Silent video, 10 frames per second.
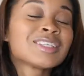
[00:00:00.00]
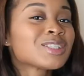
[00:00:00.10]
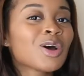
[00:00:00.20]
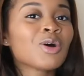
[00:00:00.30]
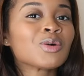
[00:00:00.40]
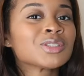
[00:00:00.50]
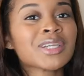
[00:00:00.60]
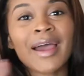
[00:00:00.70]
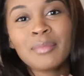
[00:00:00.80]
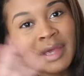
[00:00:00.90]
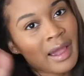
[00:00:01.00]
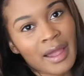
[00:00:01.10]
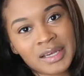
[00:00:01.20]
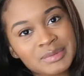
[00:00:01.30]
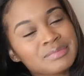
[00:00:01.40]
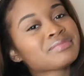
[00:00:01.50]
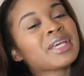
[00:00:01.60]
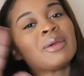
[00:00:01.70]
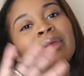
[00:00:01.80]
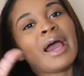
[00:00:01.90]
So chai be hot.
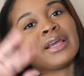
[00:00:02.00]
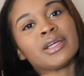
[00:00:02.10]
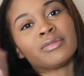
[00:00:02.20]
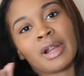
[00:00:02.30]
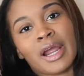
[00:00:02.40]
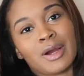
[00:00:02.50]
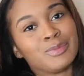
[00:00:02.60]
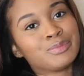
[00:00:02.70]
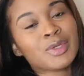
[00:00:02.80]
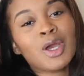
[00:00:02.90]
It be hot year round.